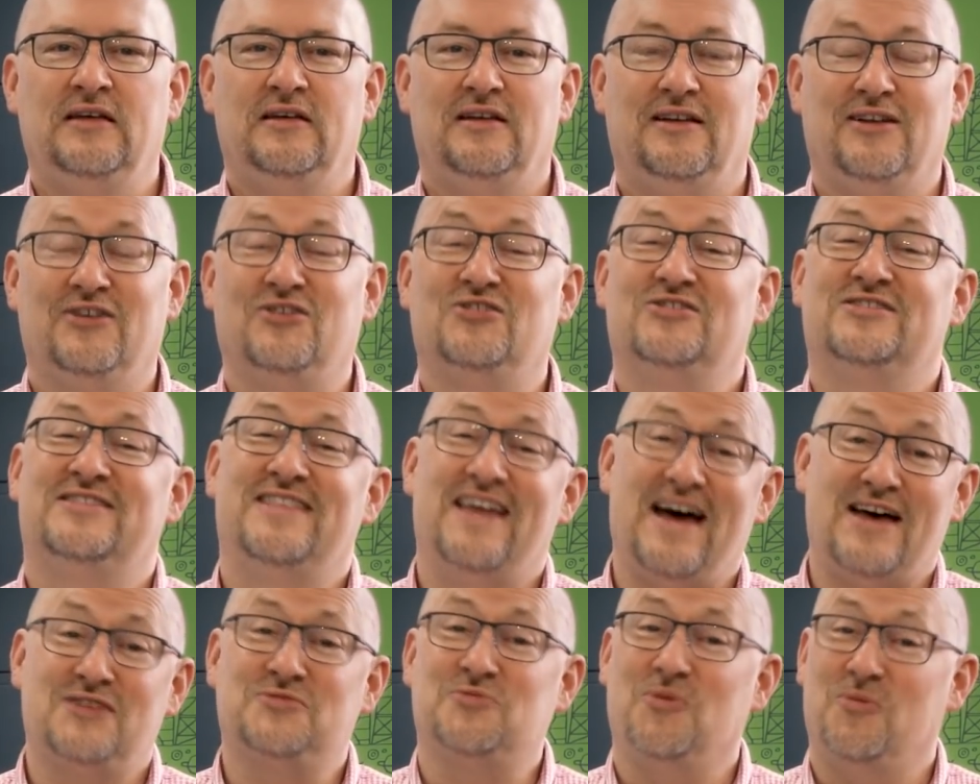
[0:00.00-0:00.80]
And of course,
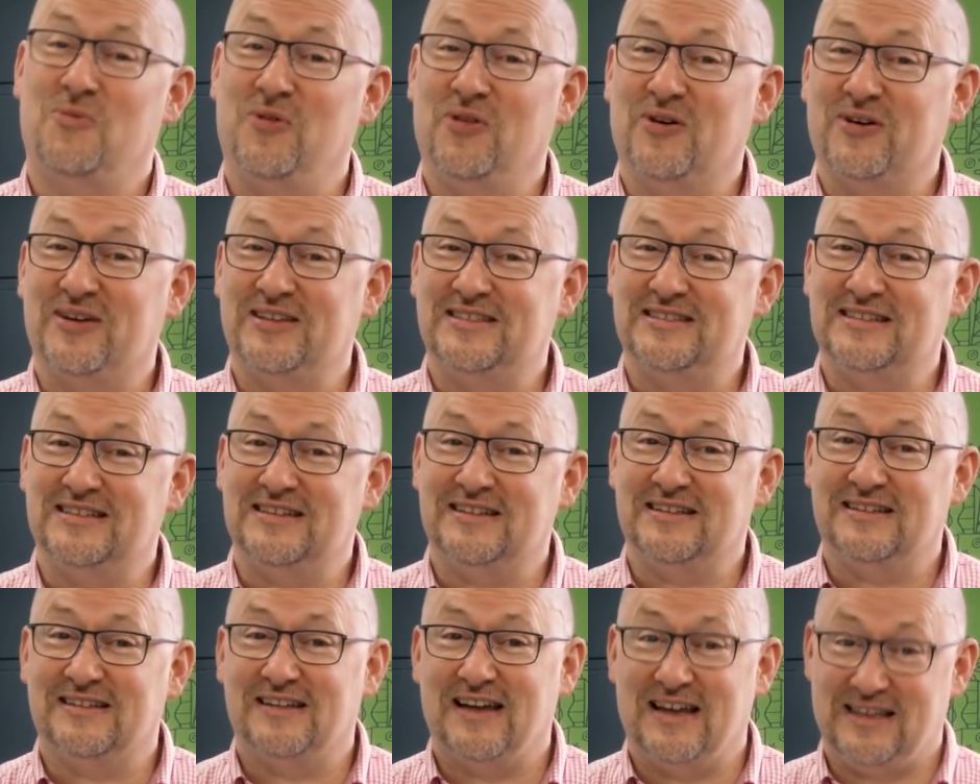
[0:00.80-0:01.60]
that's what we're looking
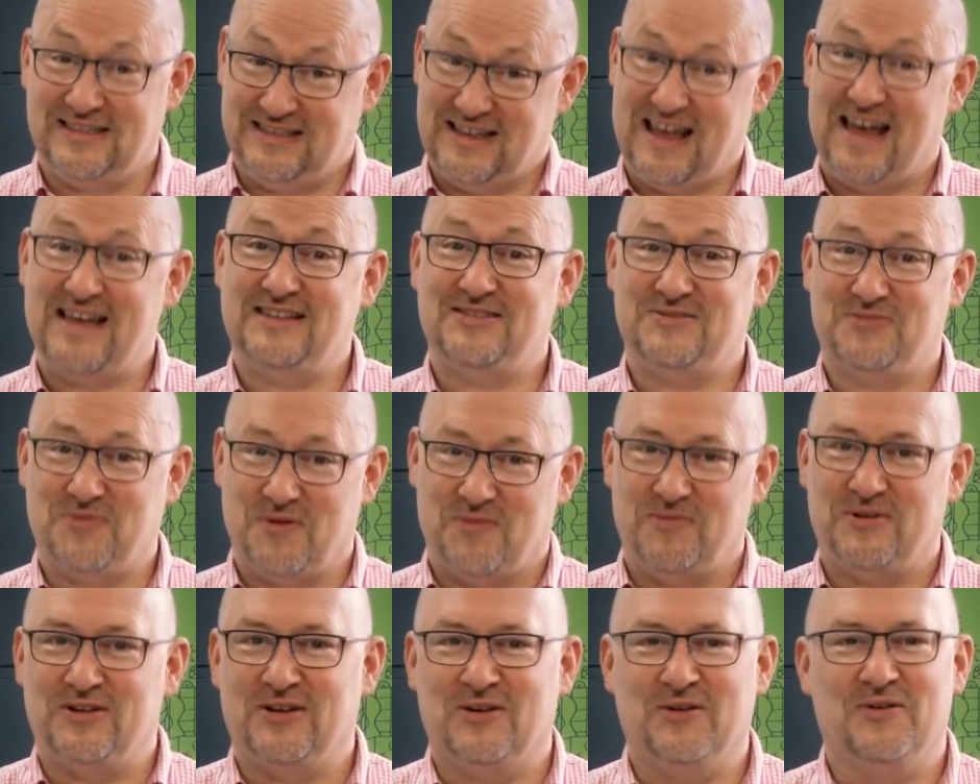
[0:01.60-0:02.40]
to assess
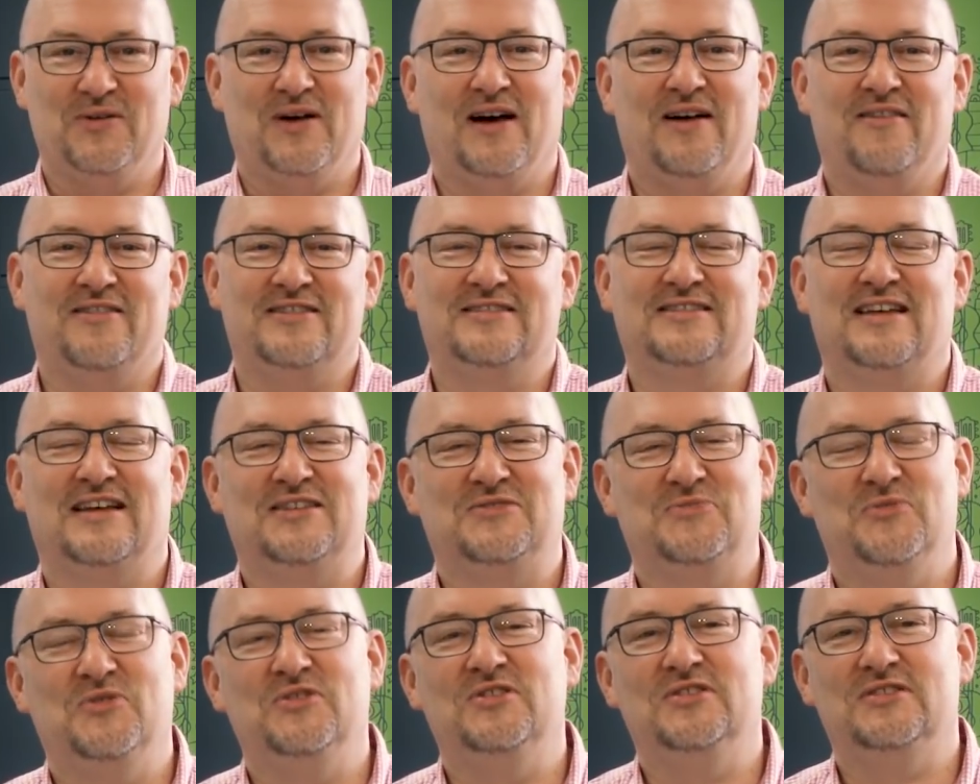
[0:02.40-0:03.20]
when we do our
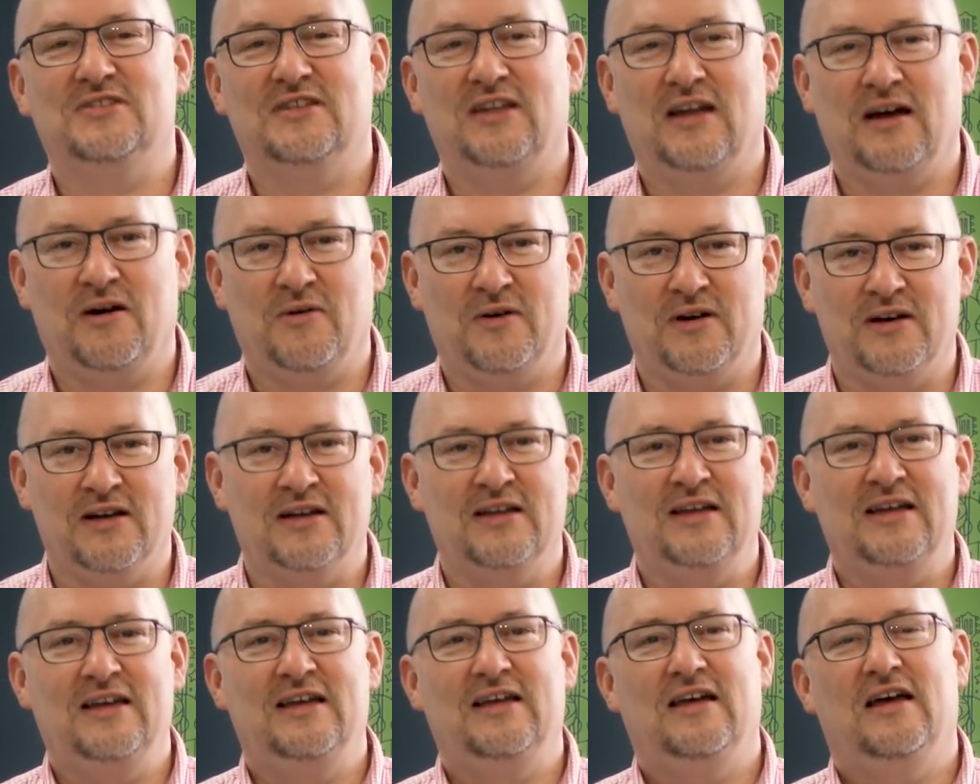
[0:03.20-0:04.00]
assessments and our
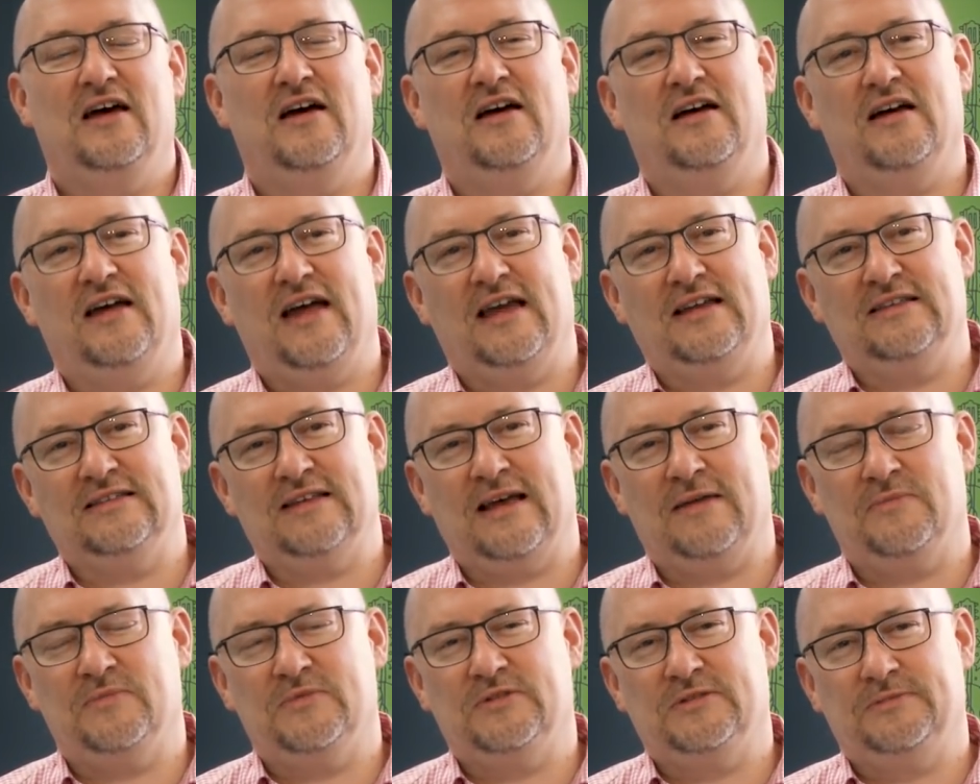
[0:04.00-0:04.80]

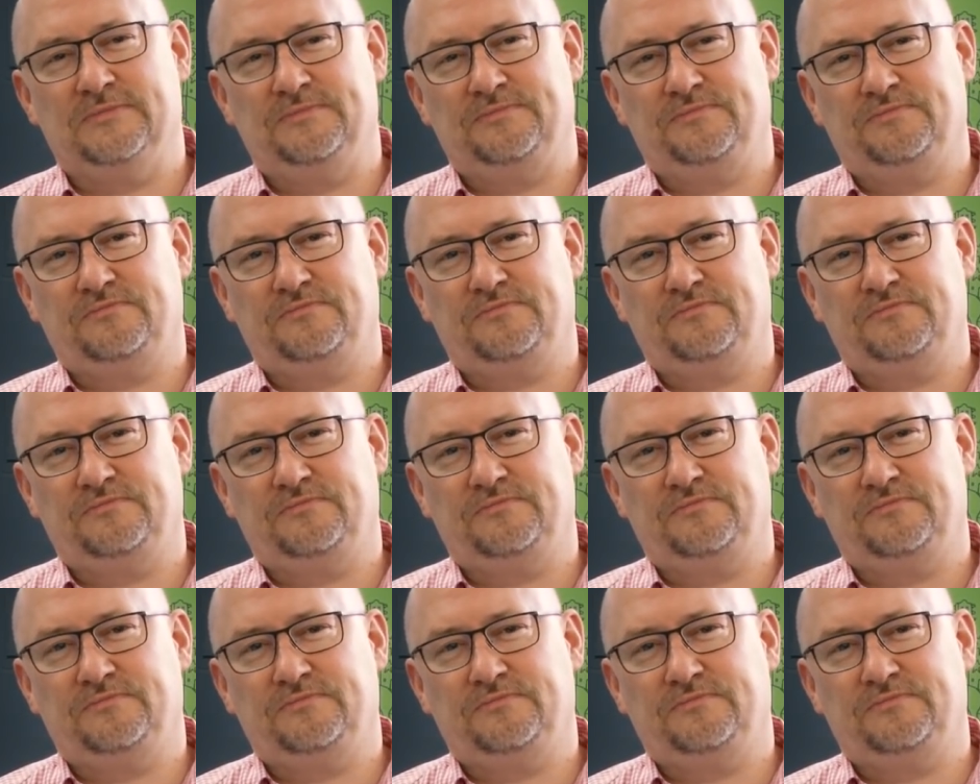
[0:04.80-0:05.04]
exams.